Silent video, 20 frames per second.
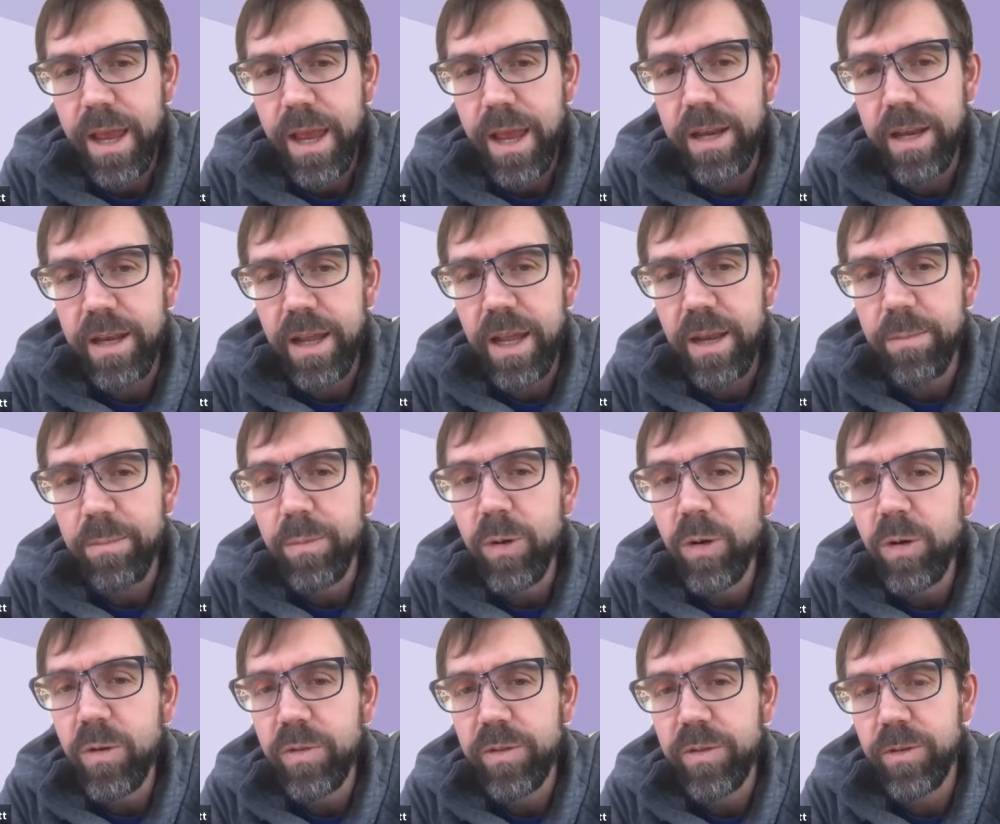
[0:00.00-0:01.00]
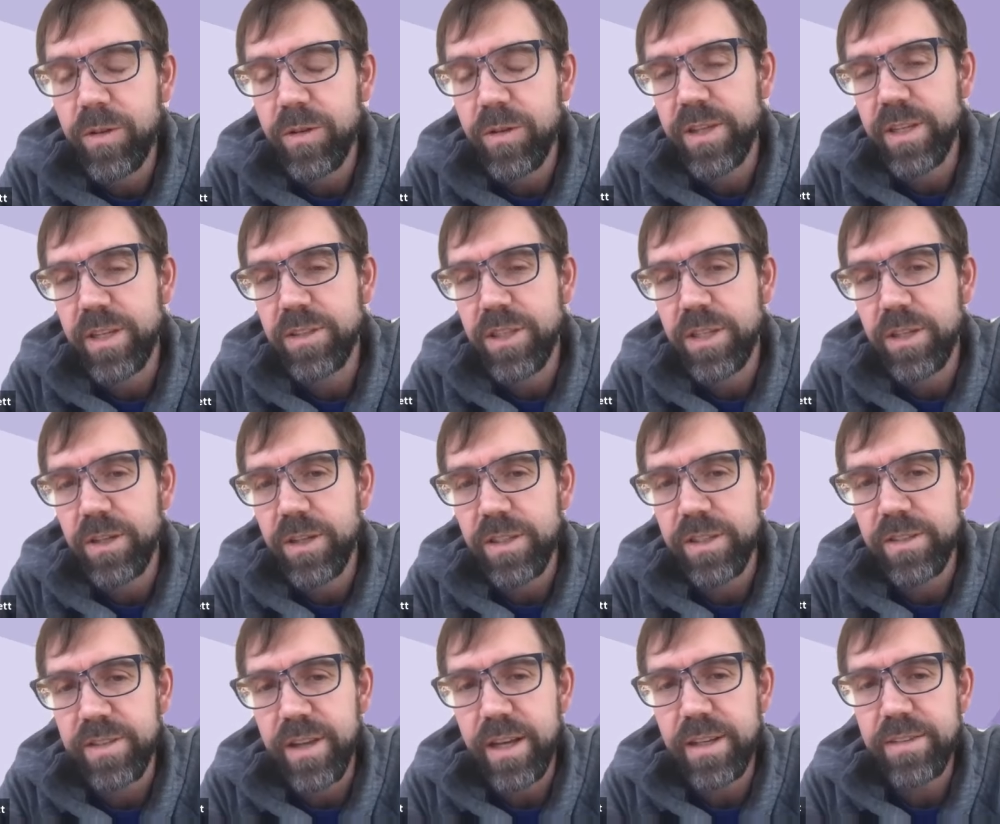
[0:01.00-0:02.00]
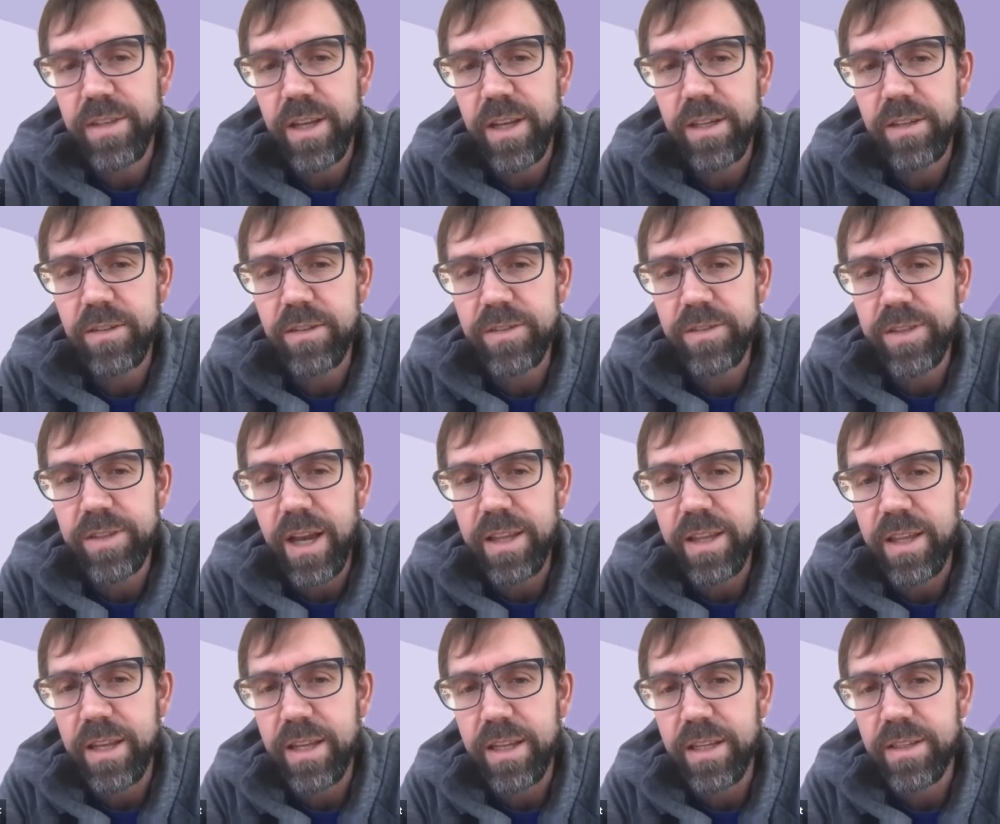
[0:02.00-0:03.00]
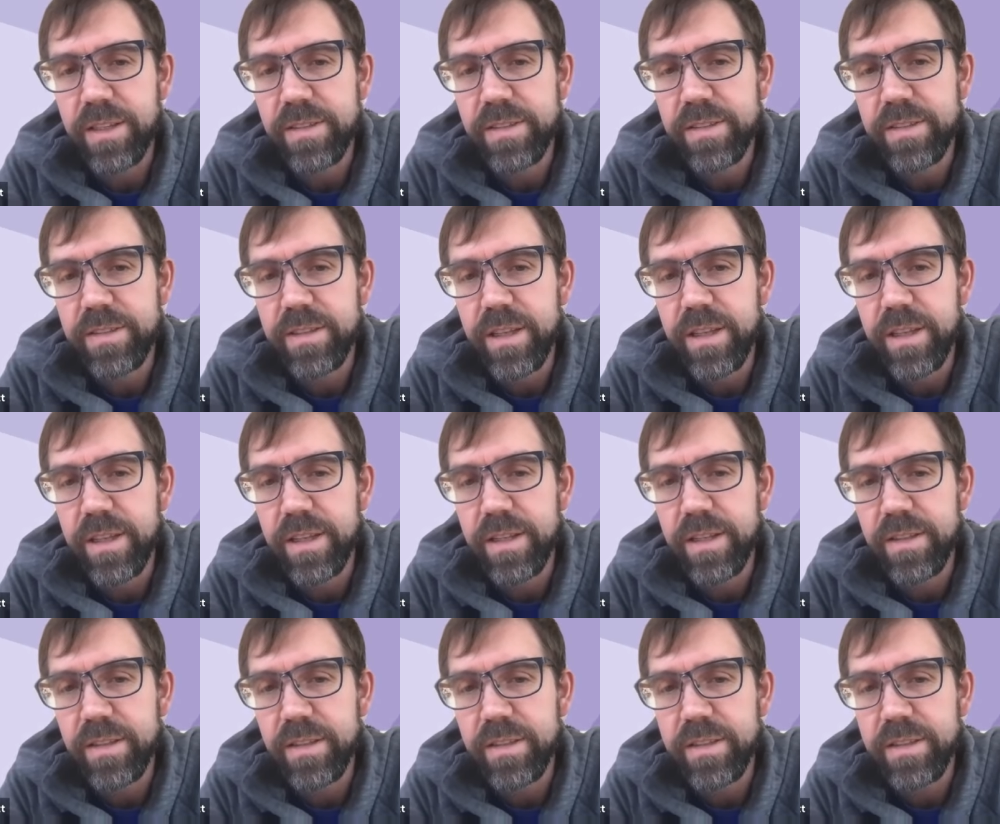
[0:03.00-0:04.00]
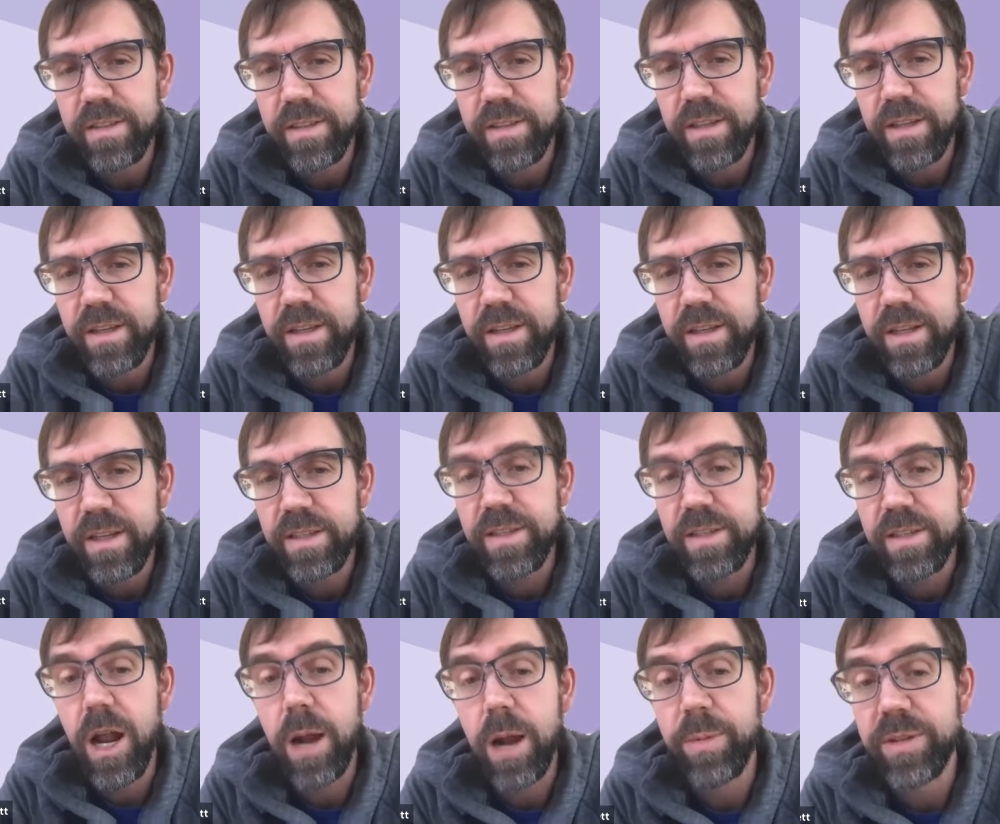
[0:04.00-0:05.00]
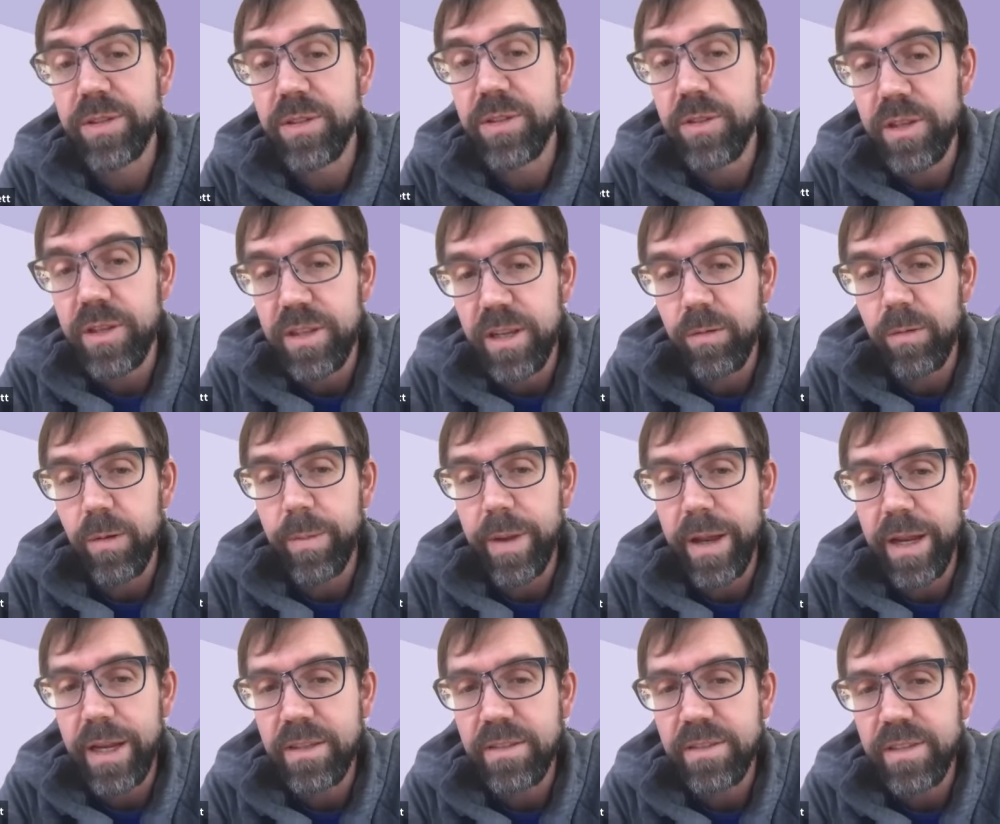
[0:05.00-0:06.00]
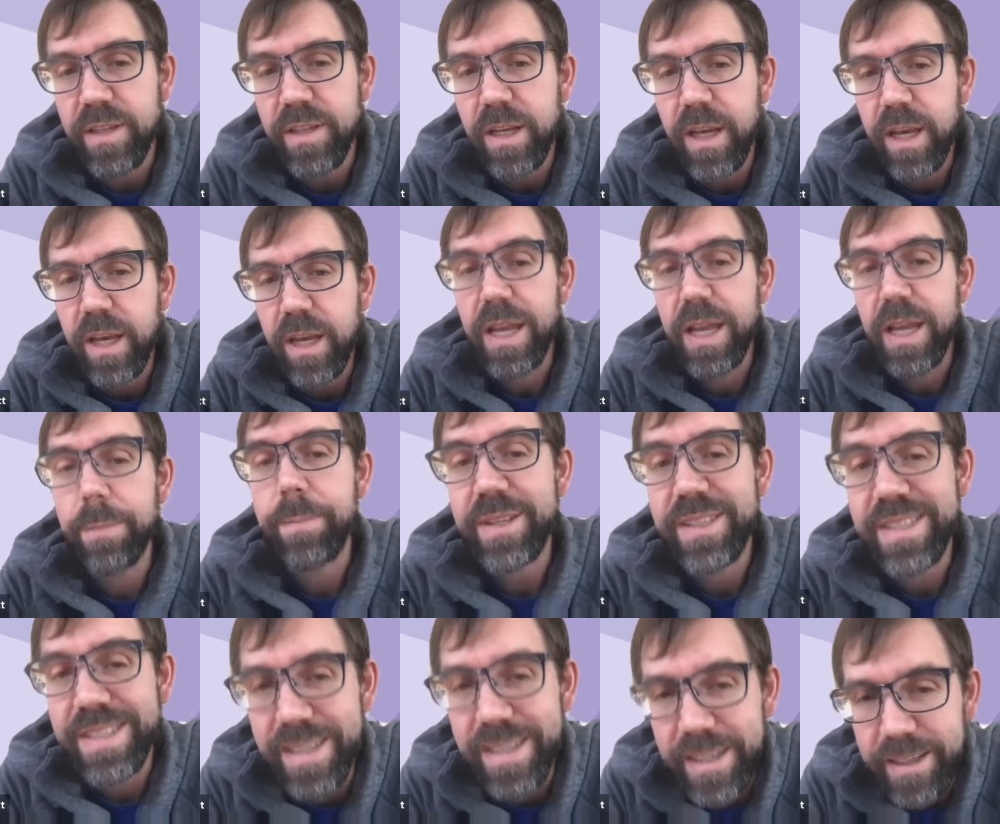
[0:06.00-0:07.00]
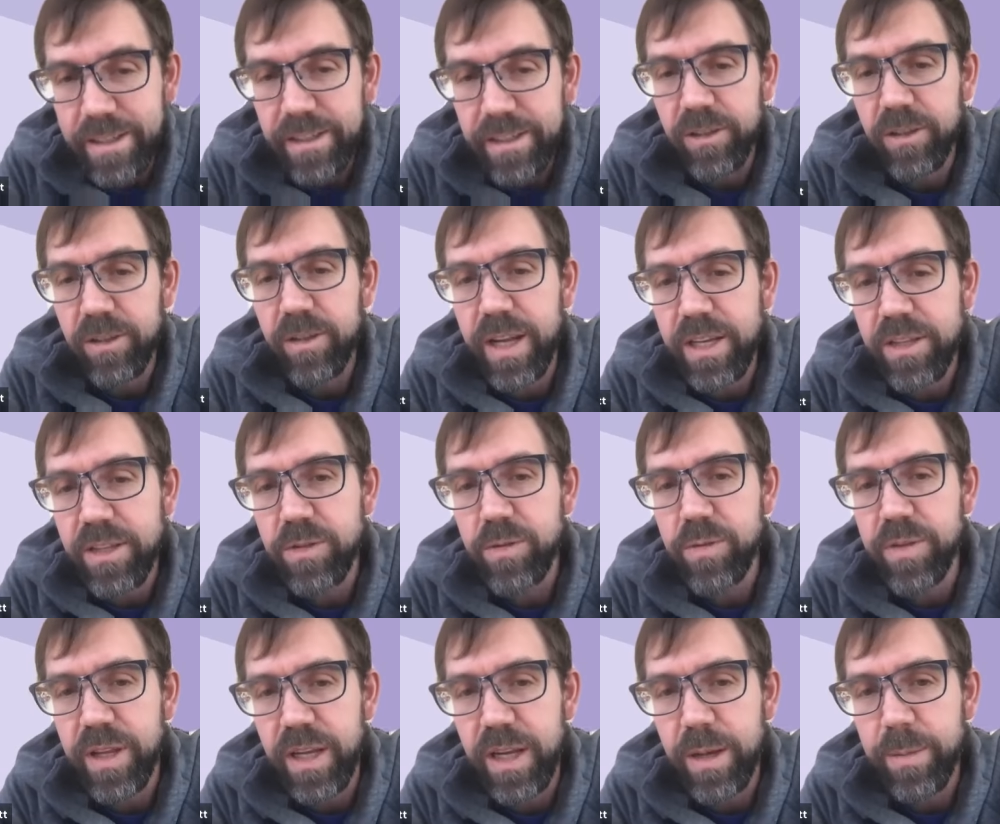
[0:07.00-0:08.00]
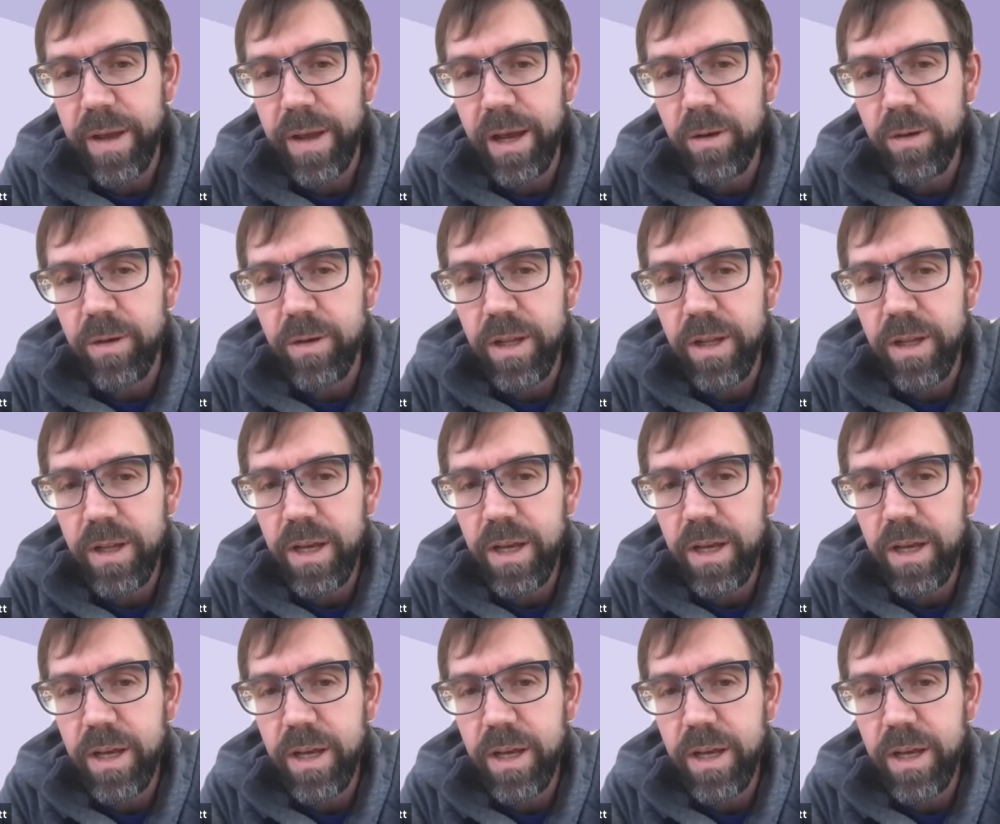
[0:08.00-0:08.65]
and move through those engineering design cycles, I think is an opportunity that remains. In particular, as you think about,